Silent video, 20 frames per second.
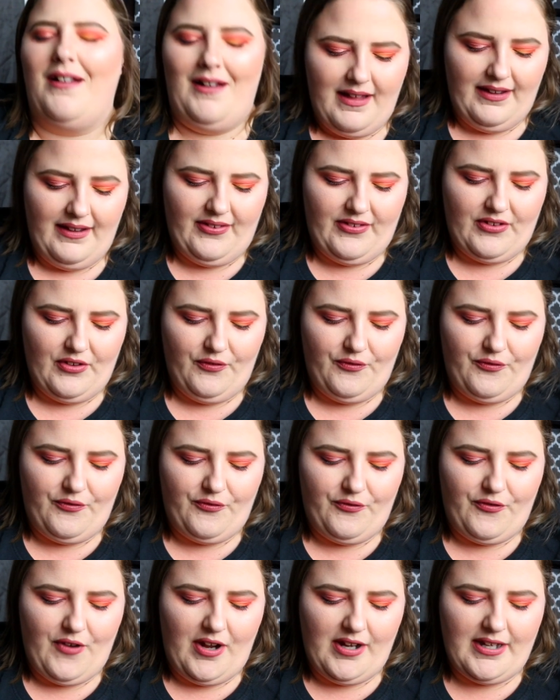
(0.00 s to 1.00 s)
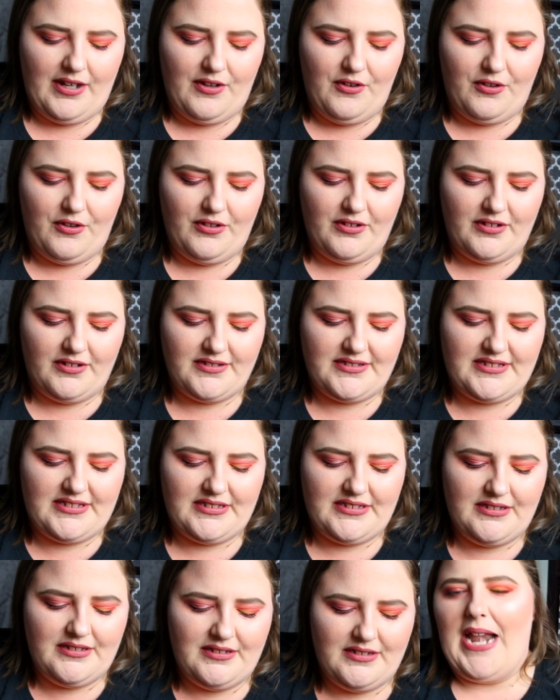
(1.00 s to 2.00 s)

It still fucking hurts.